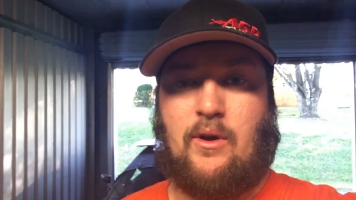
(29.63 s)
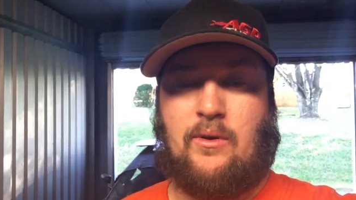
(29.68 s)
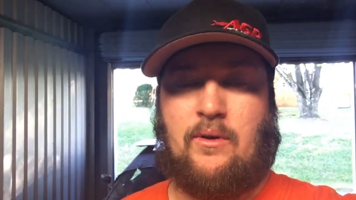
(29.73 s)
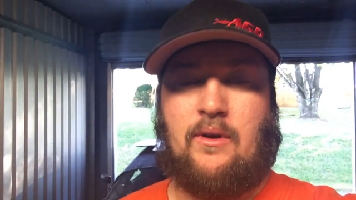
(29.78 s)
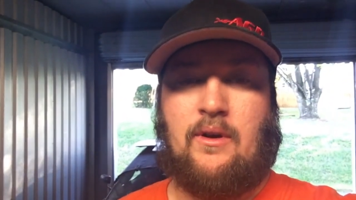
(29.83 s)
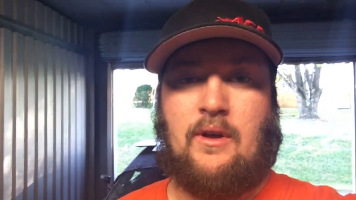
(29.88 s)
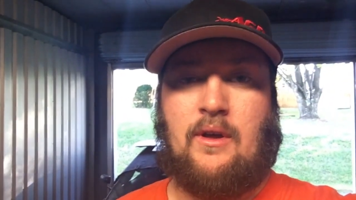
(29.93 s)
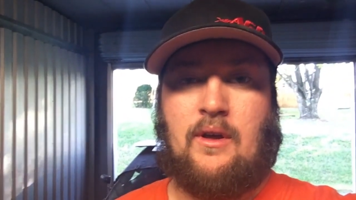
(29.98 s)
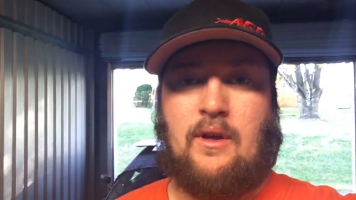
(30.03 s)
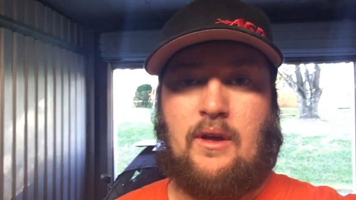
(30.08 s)

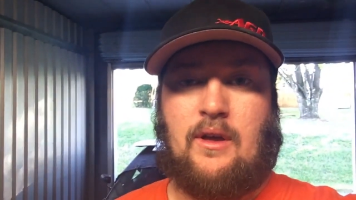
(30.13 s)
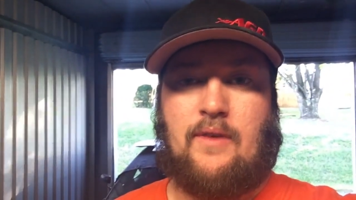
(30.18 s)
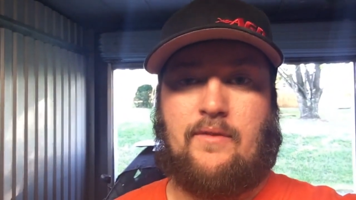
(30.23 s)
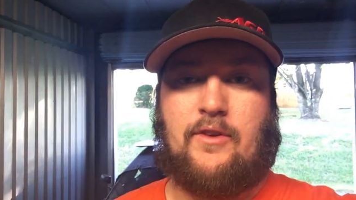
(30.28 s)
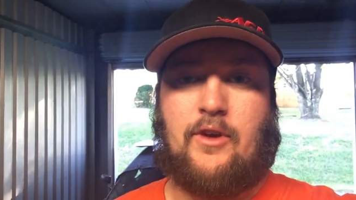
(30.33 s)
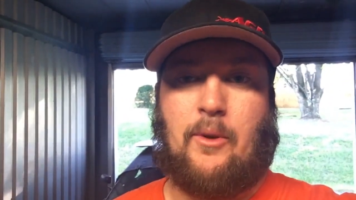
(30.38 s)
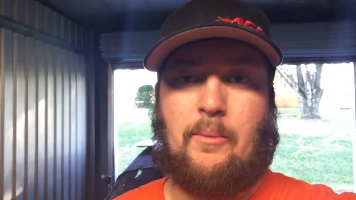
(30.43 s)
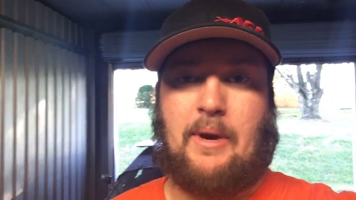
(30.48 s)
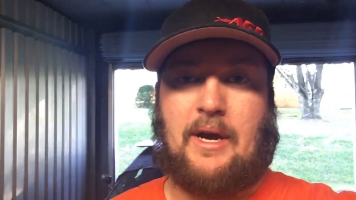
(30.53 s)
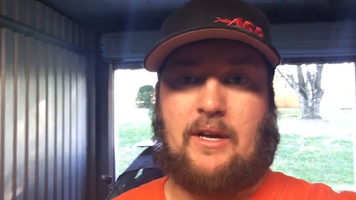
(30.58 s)
If you
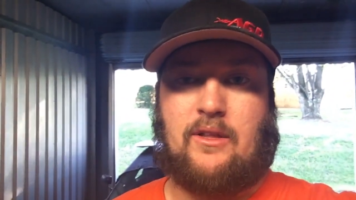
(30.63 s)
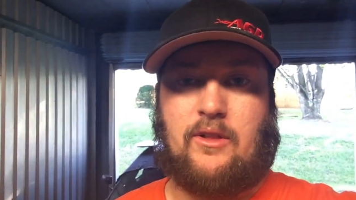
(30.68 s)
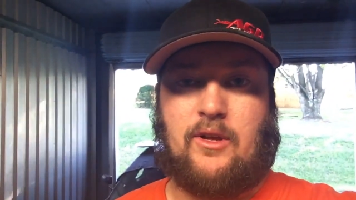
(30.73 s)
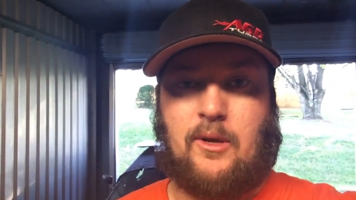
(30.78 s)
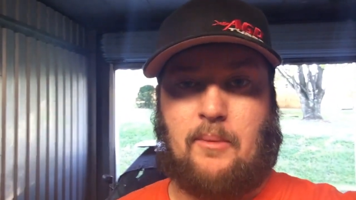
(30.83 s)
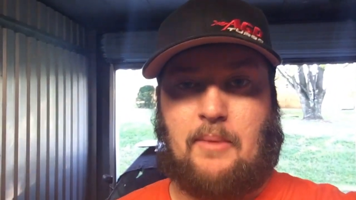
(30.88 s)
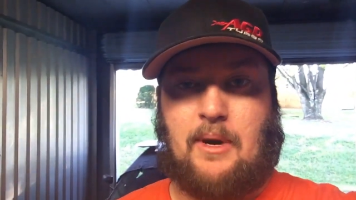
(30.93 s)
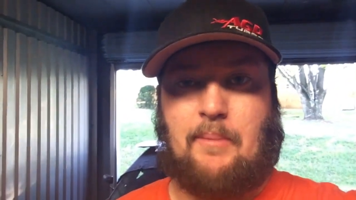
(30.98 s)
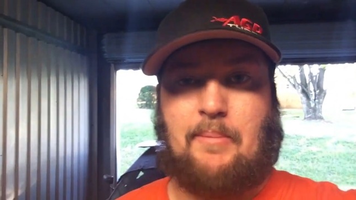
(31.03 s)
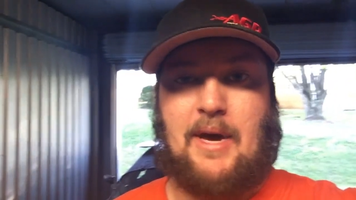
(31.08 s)
go back and look
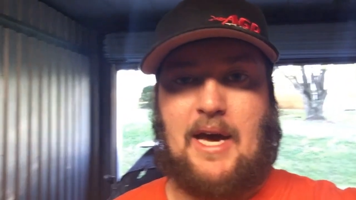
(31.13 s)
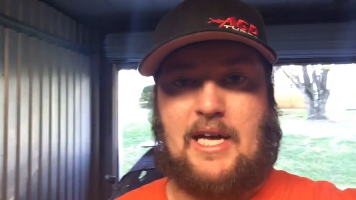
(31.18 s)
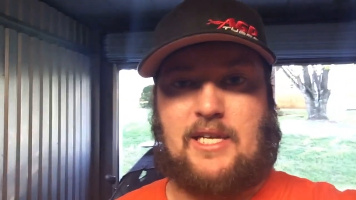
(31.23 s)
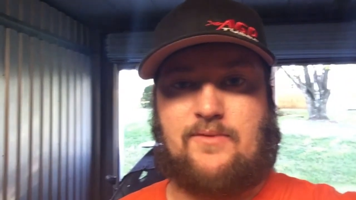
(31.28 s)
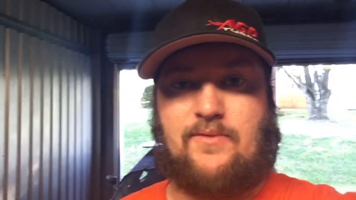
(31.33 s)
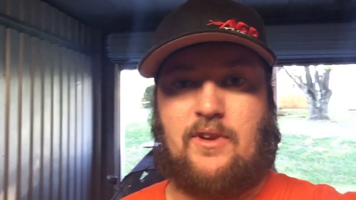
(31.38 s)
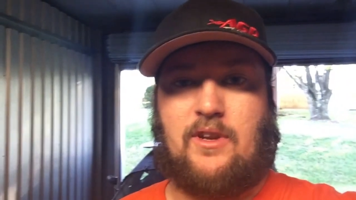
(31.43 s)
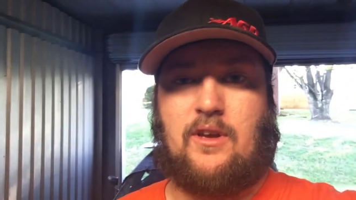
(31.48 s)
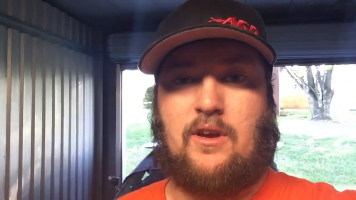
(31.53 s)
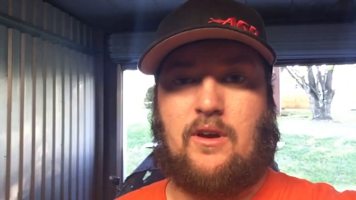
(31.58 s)
at my
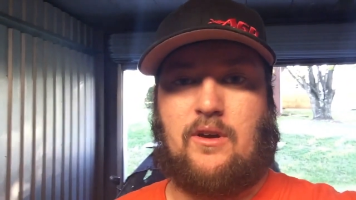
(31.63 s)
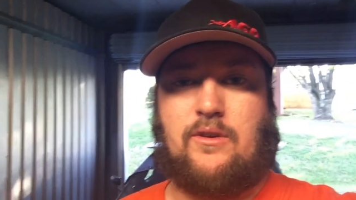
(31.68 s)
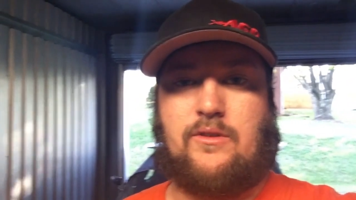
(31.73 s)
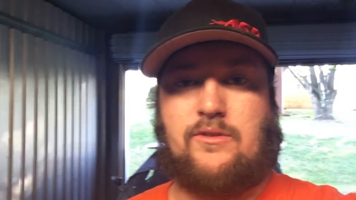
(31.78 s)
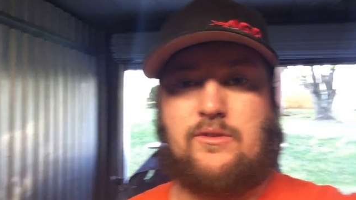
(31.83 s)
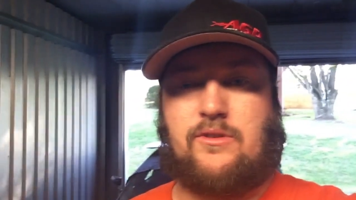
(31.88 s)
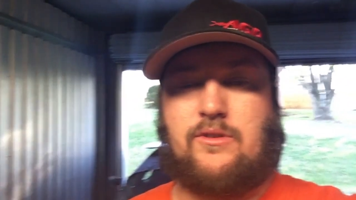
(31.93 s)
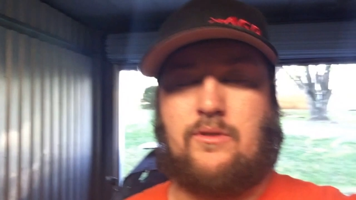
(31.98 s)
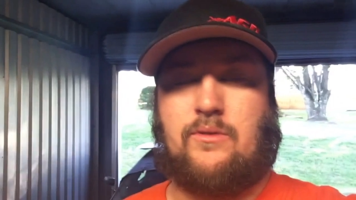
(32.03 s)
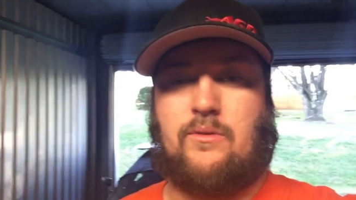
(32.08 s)
past
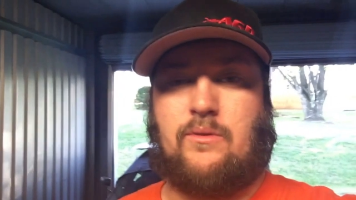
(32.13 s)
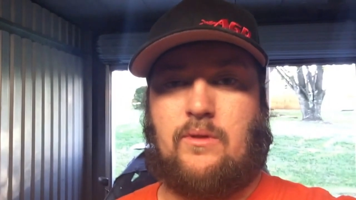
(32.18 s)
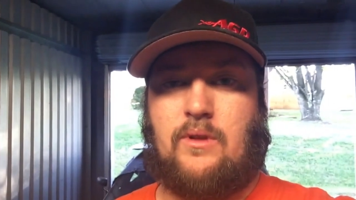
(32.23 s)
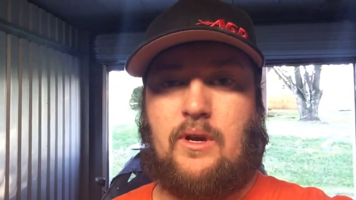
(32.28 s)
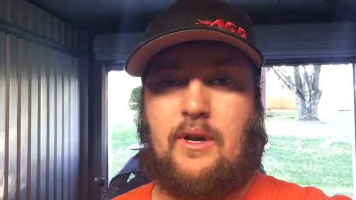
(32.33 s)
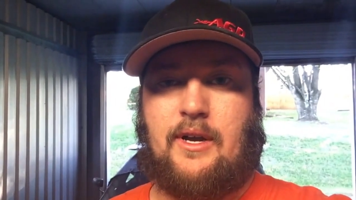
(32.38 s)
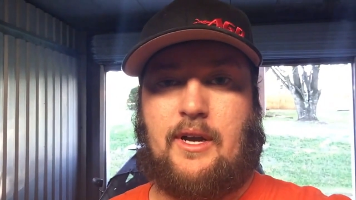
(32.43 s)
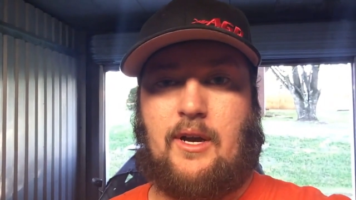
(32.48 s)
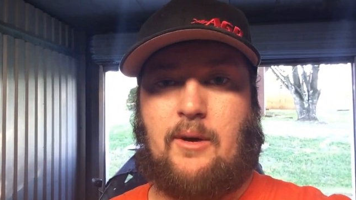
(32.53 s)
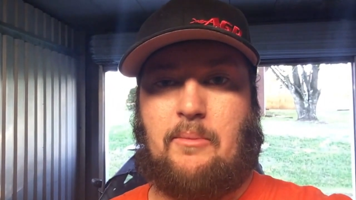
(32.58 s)
videos, you'll
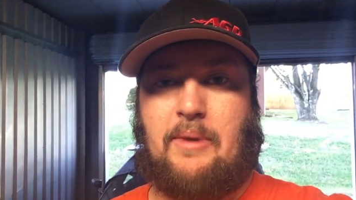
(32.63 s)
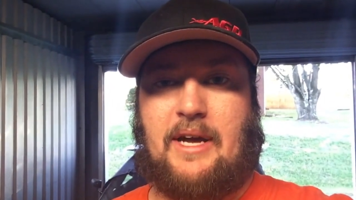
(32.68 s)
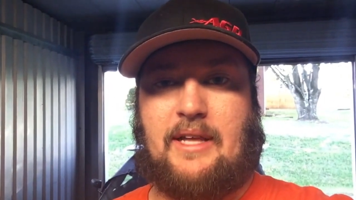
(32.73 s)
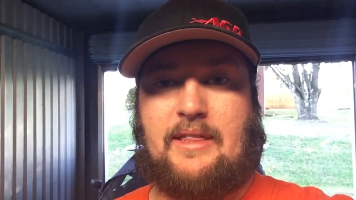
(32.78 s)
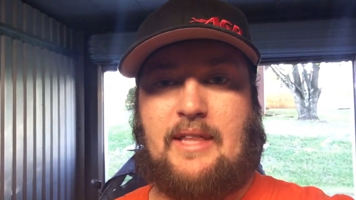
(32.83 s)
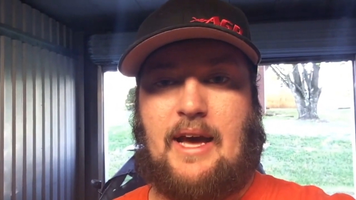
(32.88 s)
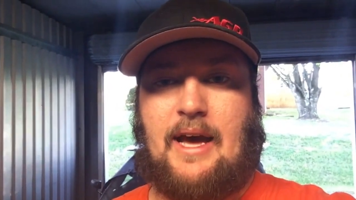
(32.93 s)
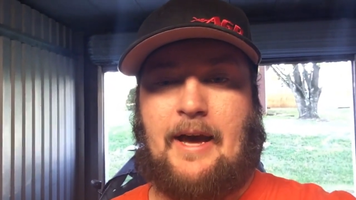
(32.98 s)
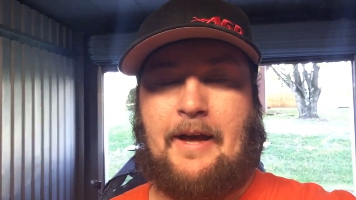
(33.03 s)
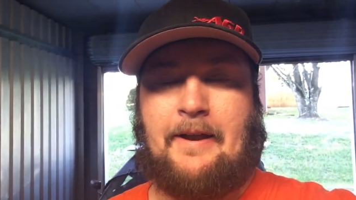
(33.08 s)
hear about
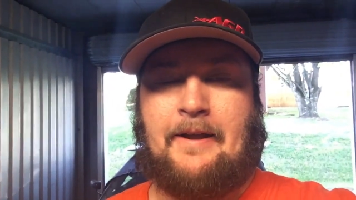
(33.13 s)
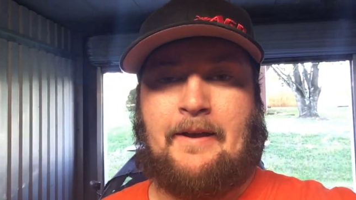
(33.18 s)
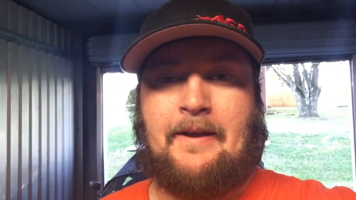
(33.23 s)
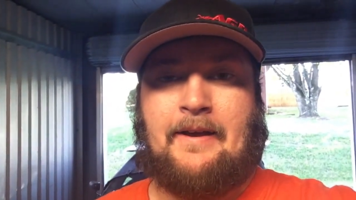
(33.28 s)
that.